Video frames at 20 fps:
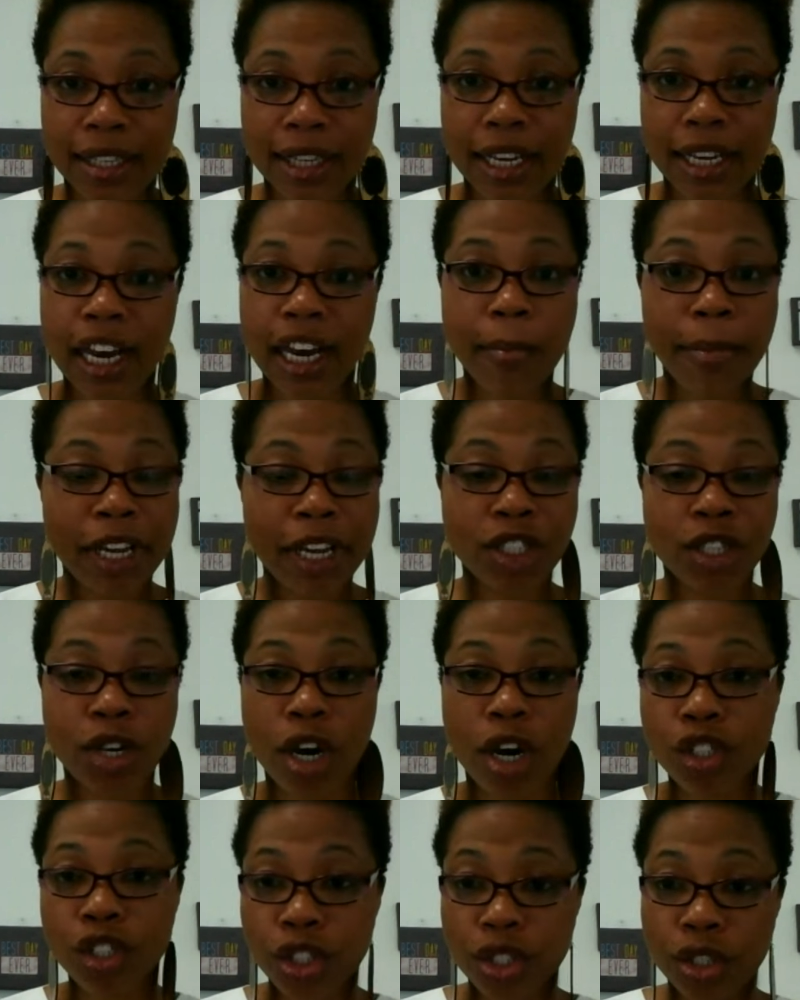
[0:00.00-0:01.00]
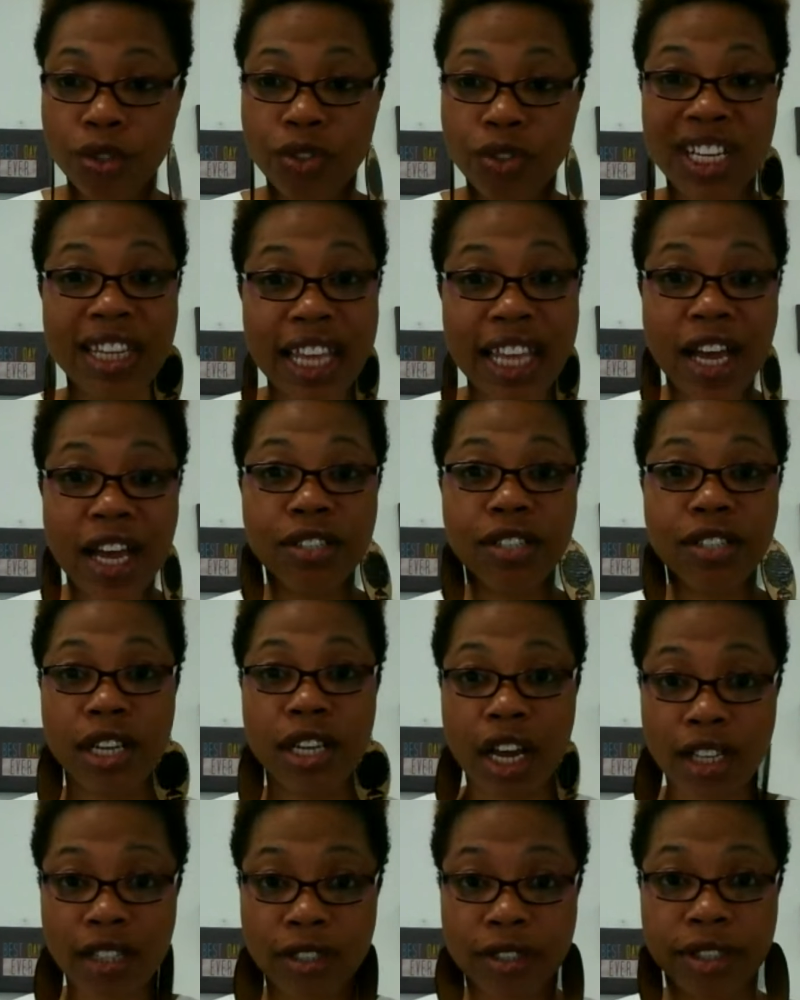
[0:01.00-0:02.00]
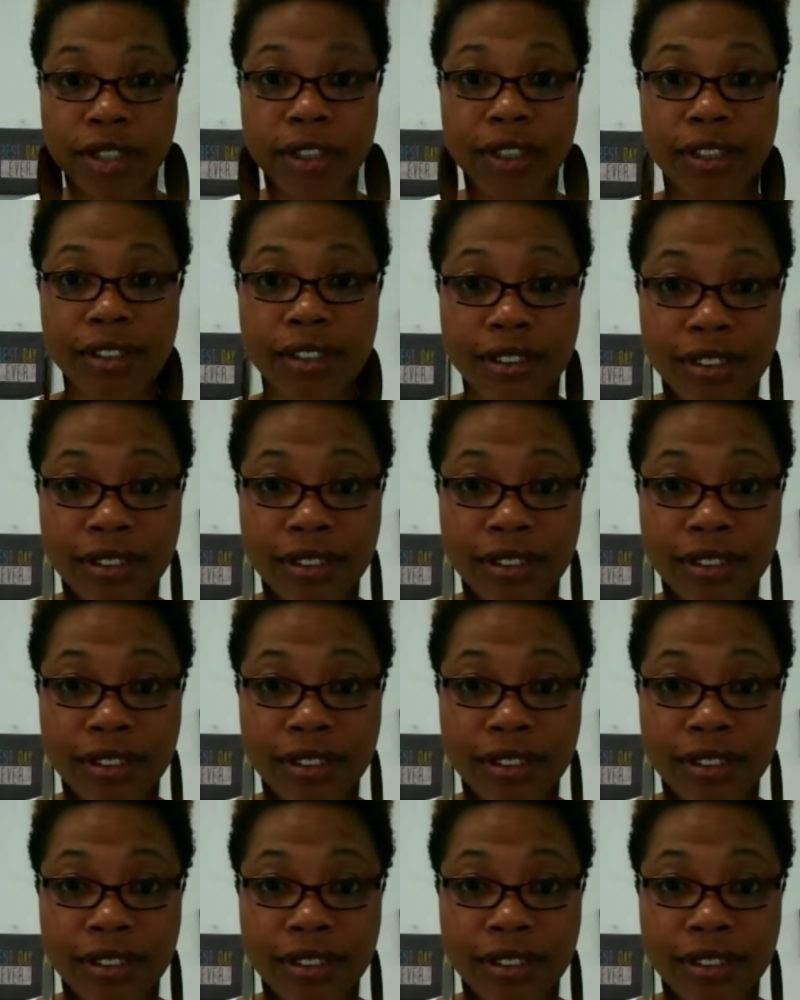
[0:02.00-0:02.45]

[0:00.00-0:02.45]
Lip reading: and I may charge you $10,000.